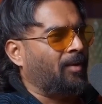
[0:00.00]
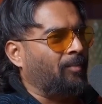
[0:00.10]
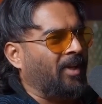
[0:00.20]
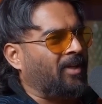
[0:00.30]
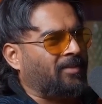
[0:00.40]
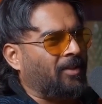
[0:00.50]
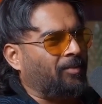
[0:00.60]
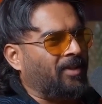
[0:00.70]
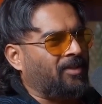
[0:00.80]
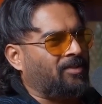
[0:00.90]
being a
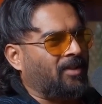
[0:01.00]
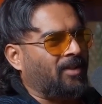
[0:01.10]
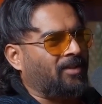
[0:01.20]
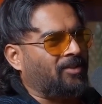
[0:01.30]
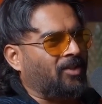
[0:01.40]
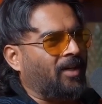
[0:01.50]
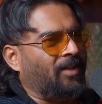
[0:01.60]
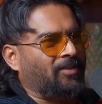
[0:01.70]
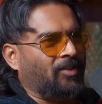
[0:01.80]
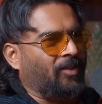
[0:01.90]
celebrity's child
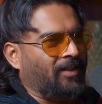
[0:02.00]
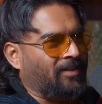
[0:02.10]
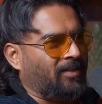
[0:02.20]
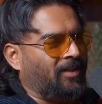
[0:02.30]
is not easy.